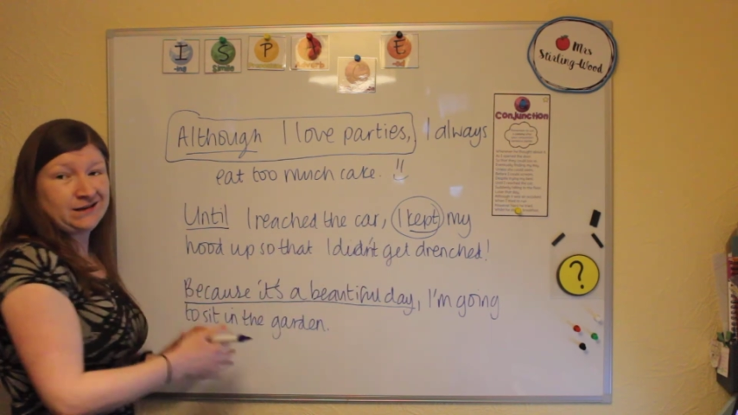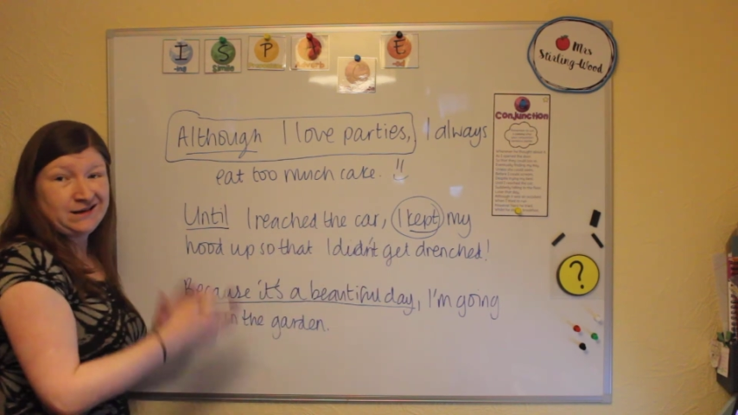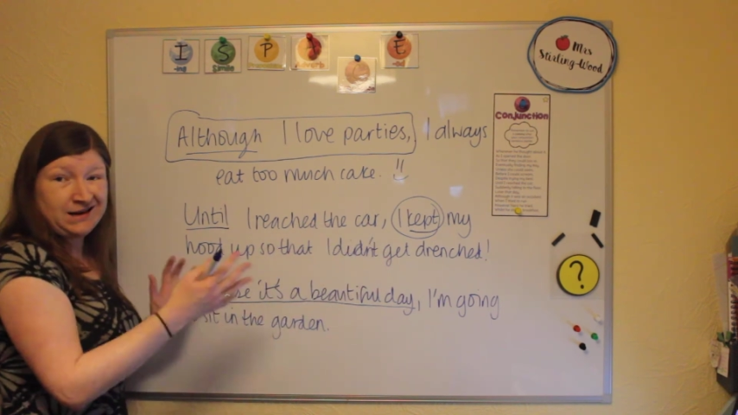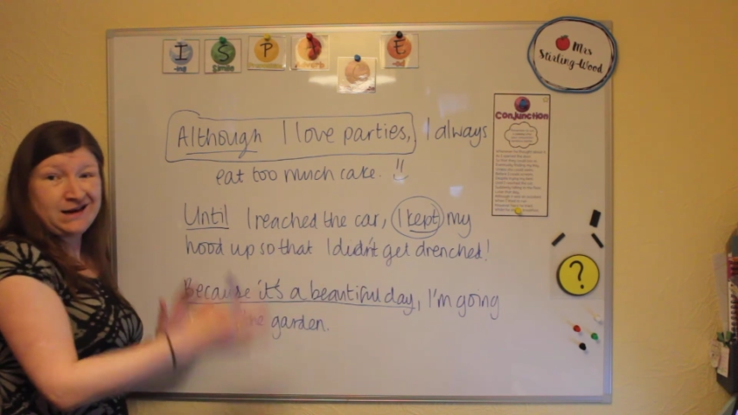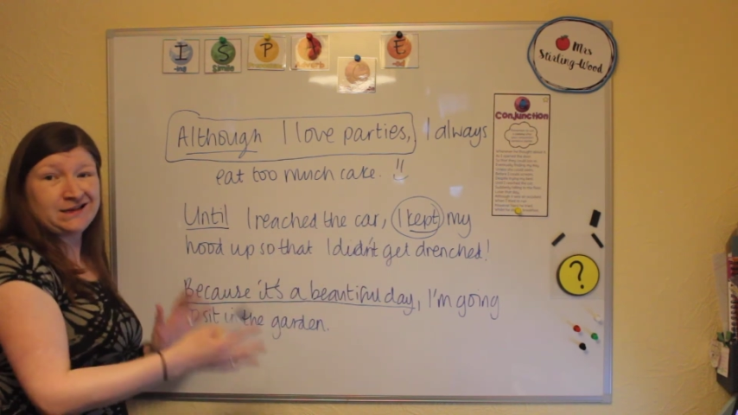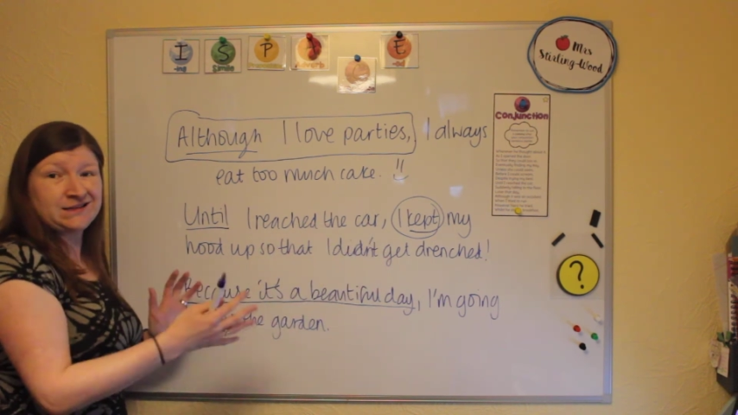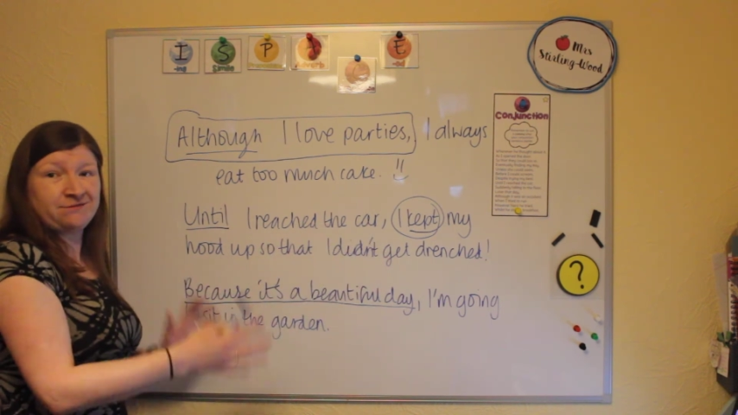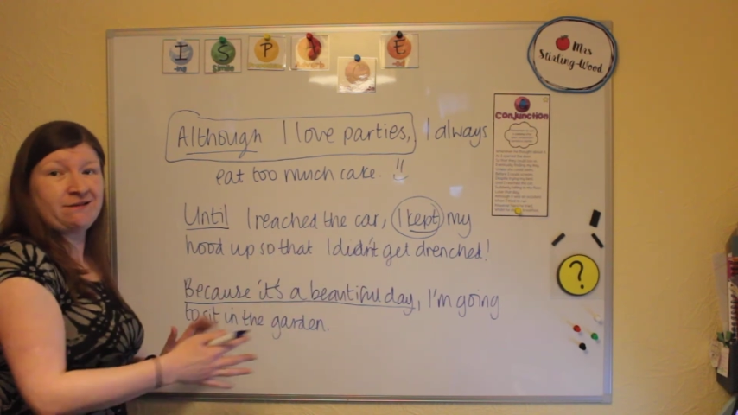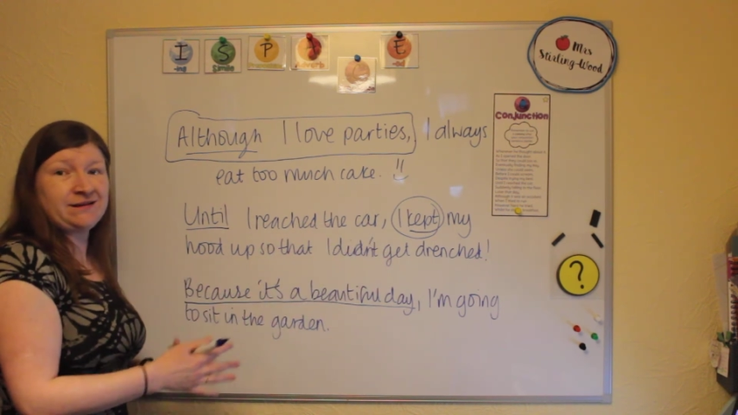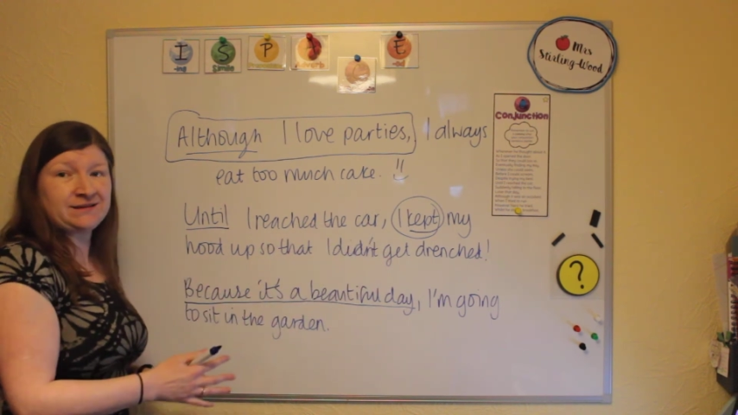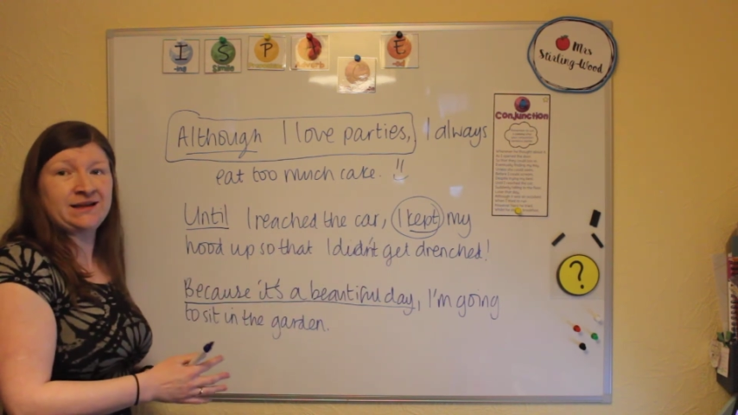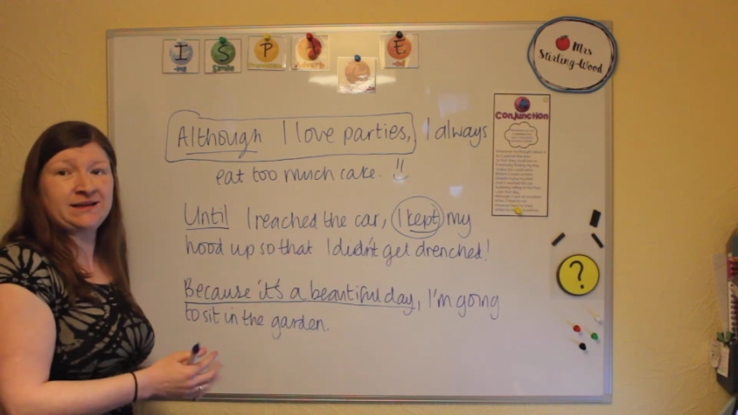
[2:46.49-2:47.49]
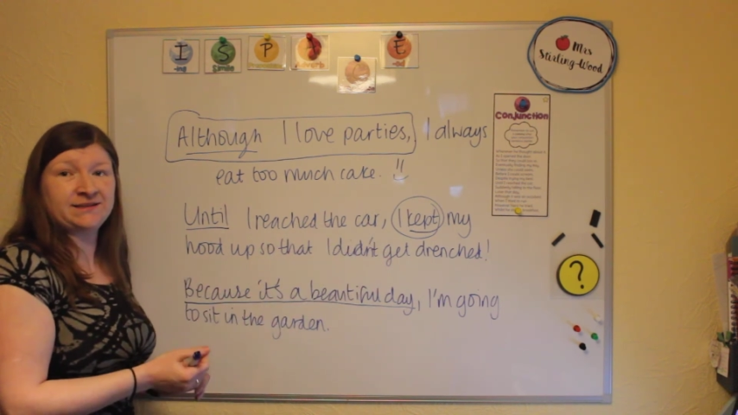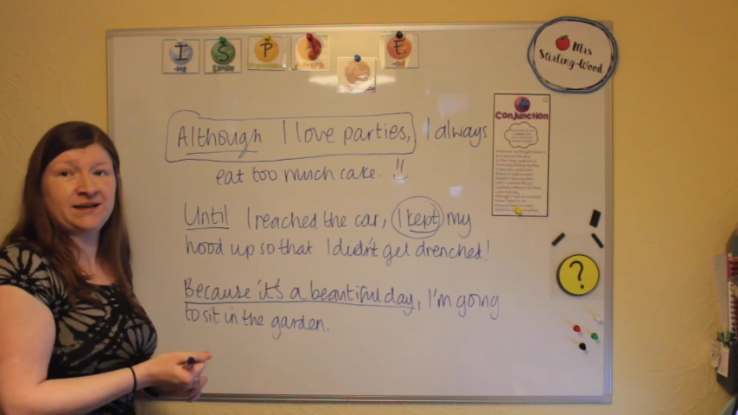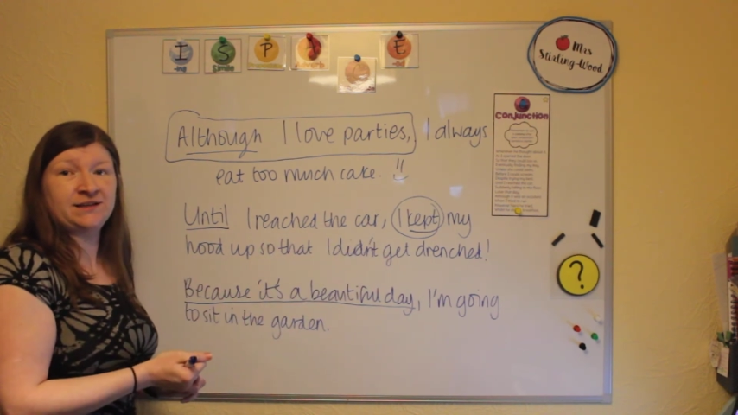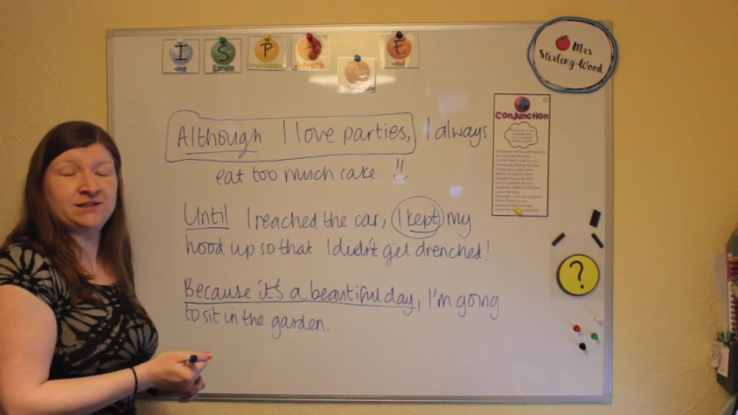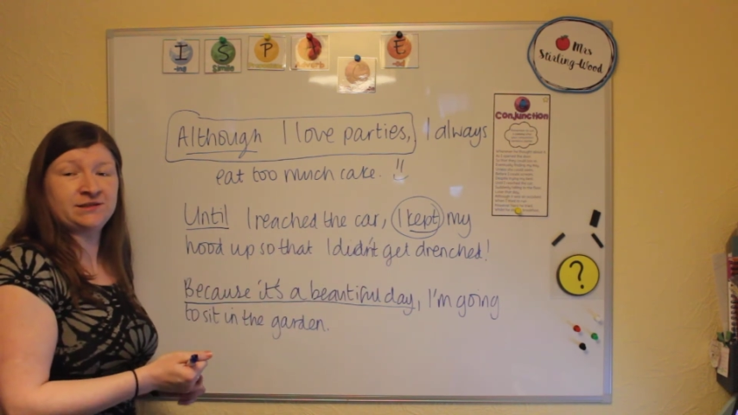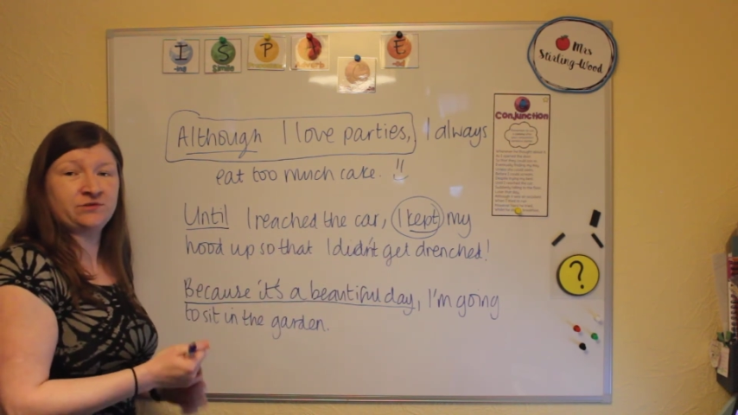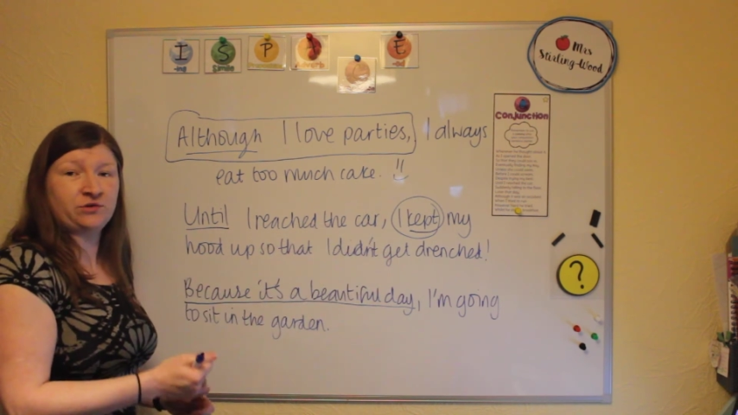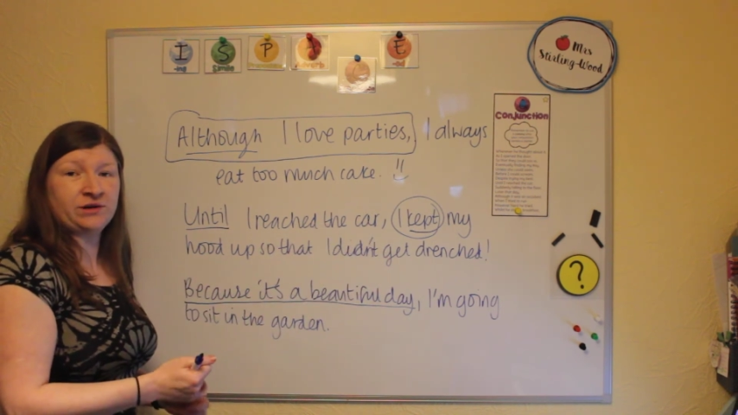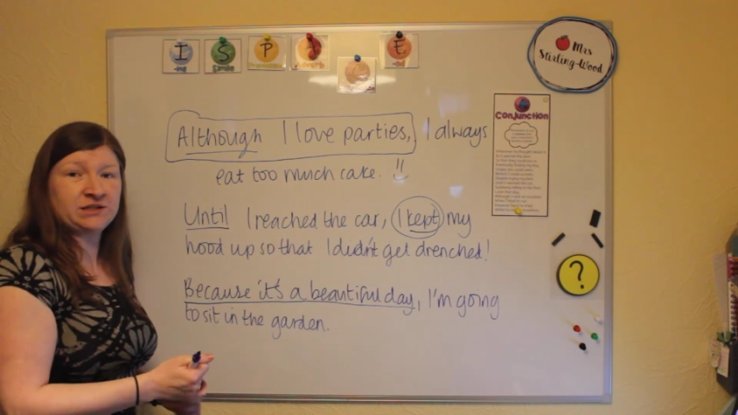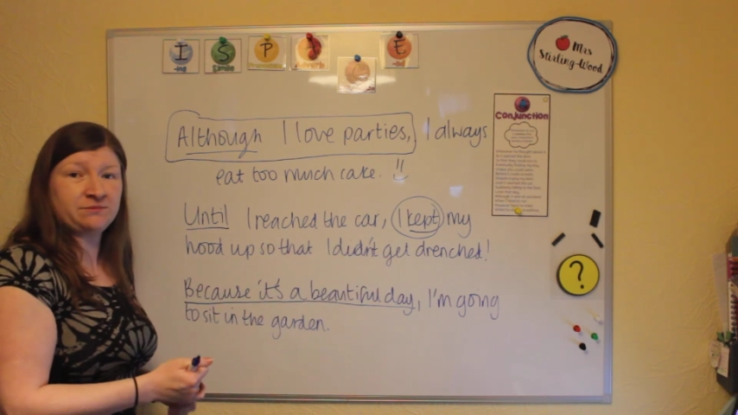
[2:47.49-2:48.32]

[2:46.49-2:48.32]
needs the rest of that sentence for it